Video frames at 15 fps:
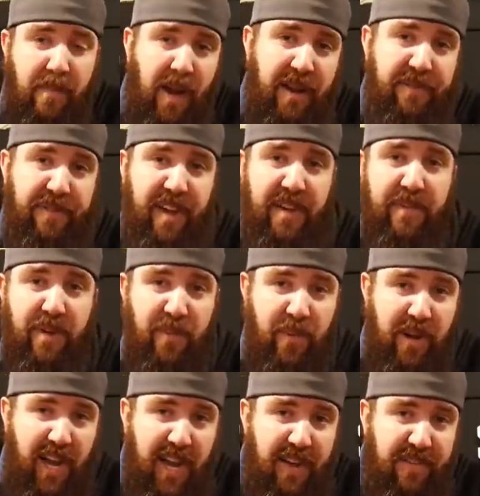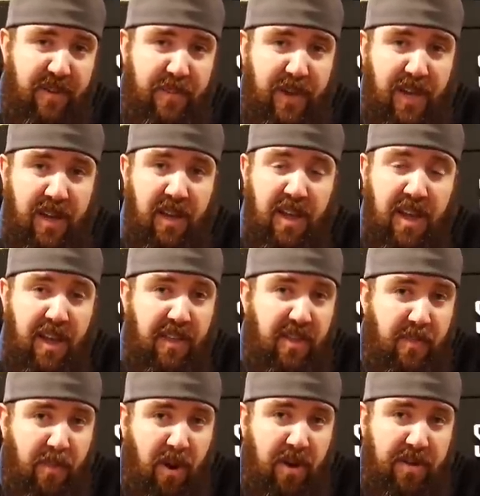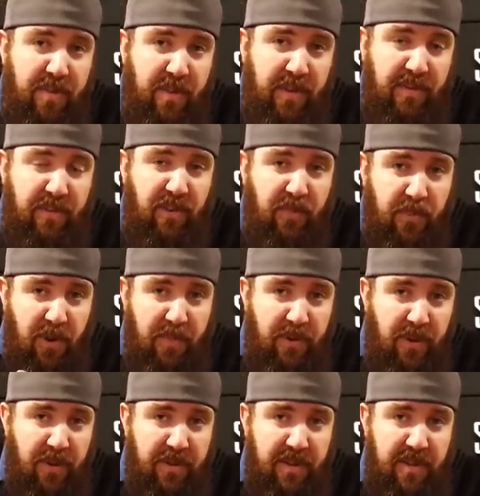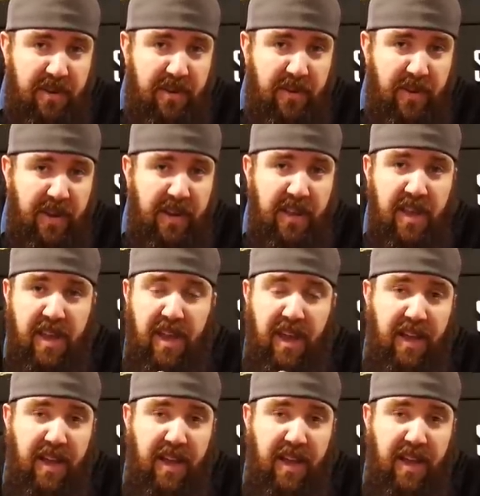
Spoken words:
My favorite would have to be the Mark III Supra build that they're doing,